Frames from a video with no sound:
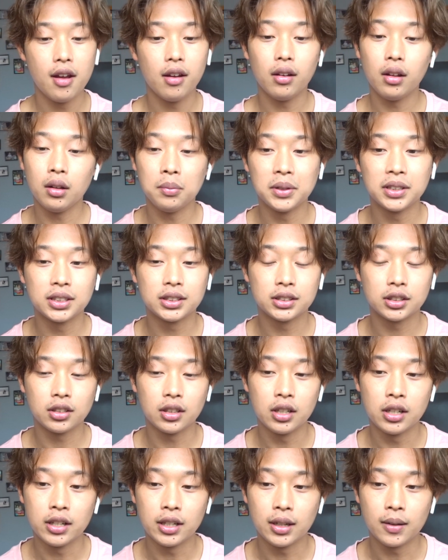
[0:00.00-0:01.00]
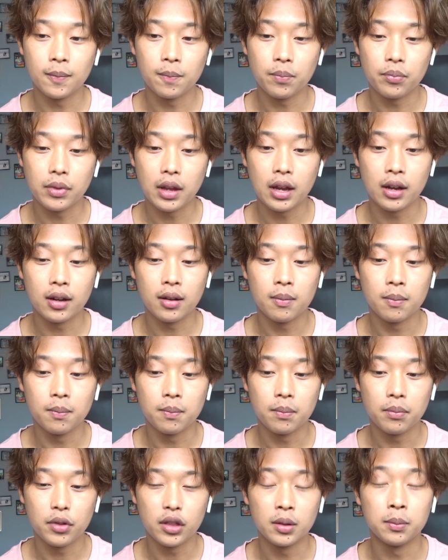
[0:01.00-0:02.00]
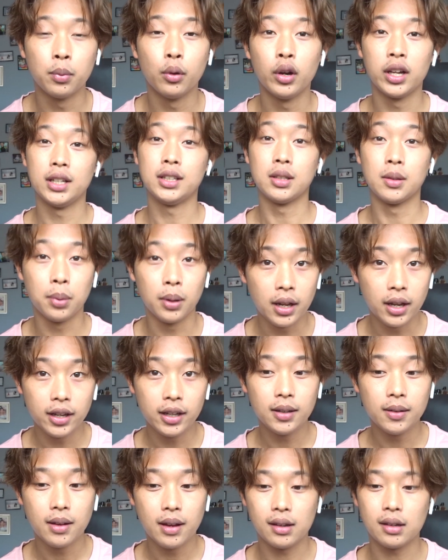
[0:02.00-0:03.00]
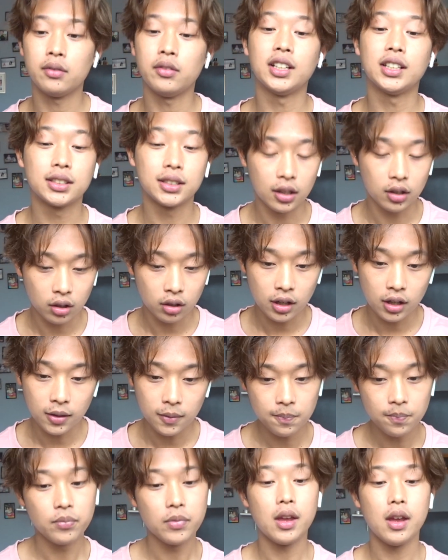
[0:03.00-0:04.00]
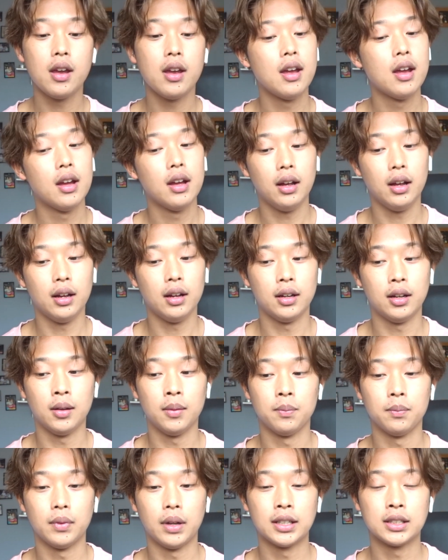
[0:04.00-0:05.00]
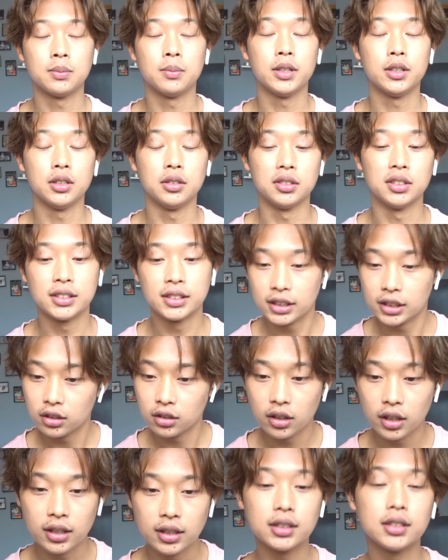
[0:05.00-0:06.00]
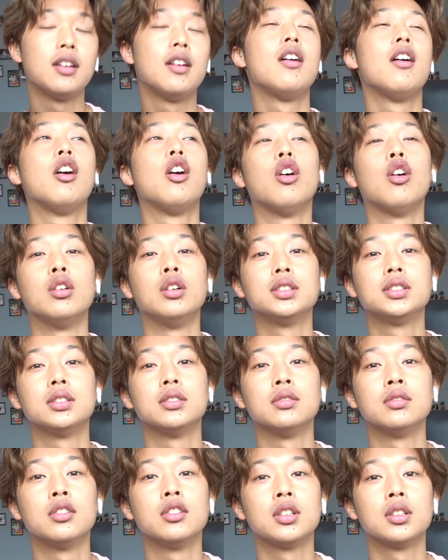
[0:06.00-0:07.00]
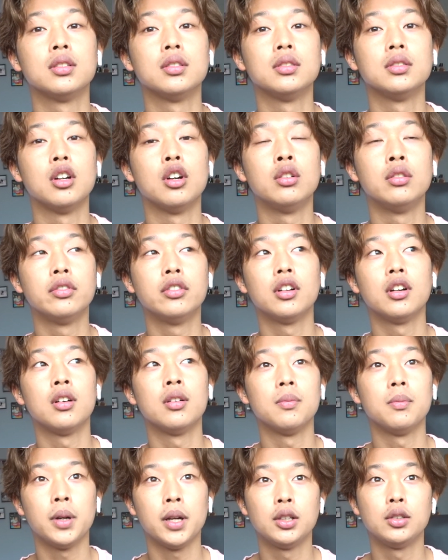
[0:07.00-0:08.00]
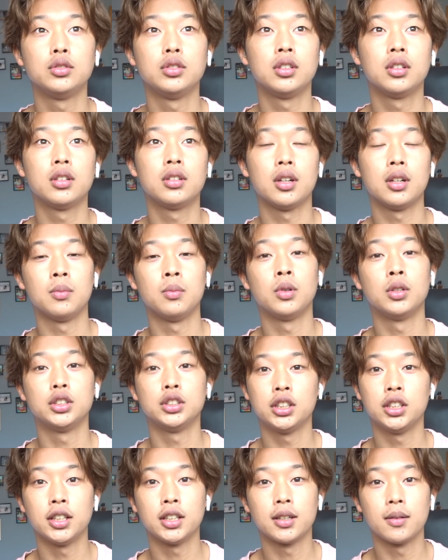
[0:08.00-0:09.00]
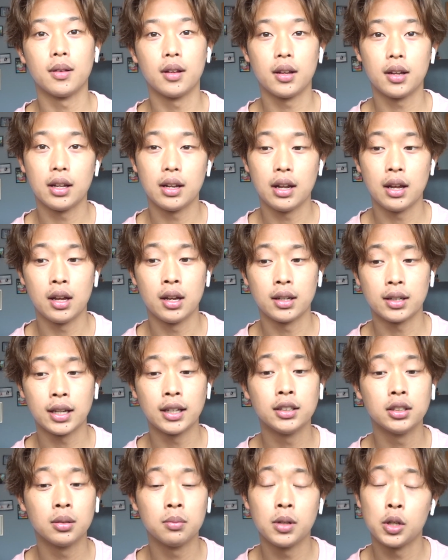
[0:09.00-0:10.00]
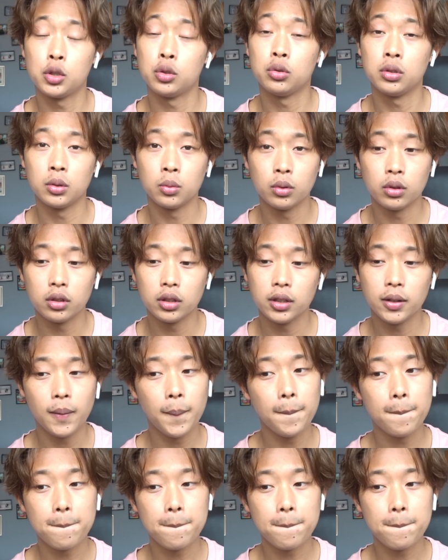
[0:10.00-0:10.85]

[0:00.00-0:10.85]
I'll be starting the BOYZ the Play every Saturday as my new series. Also gonna, over on Patreon, I'm watching Kingdom Legendary War.